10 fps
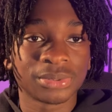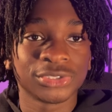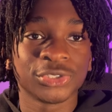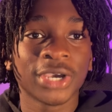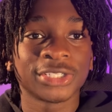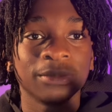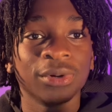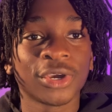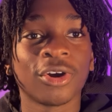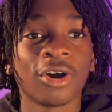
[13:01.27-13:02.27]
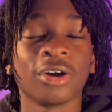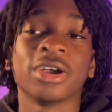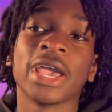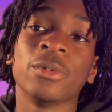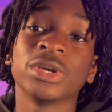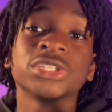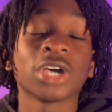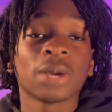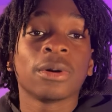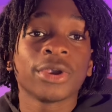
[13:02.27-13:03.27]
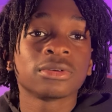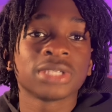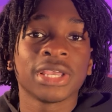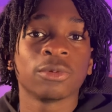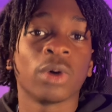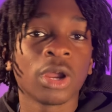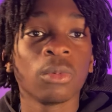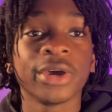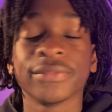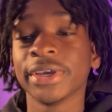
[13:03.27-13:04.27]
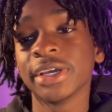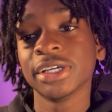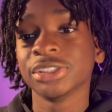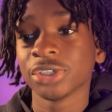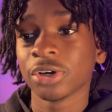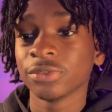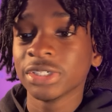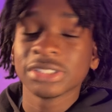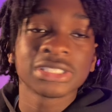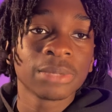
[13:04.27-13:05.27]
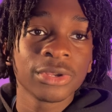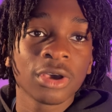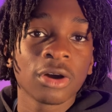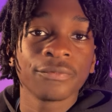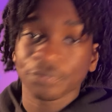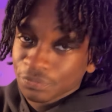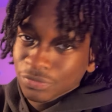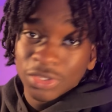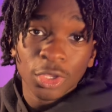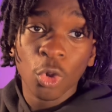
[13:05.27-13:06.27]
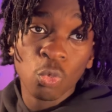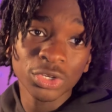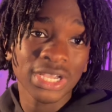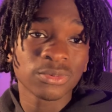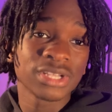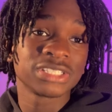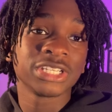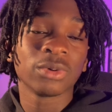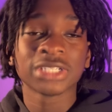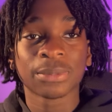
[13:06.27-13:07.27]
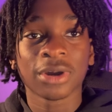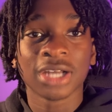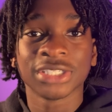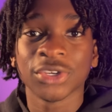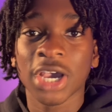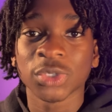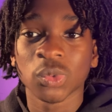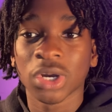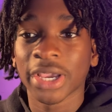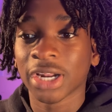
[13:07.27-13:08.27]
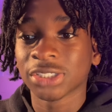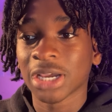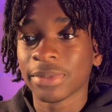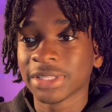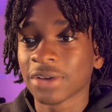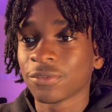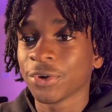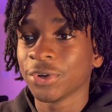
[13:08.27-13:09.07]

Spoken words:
so you guys can book a call and we just talk about your website one-on-one. So just let me know what you guys want to see, what type of content you guys want, and I'll try to make that for you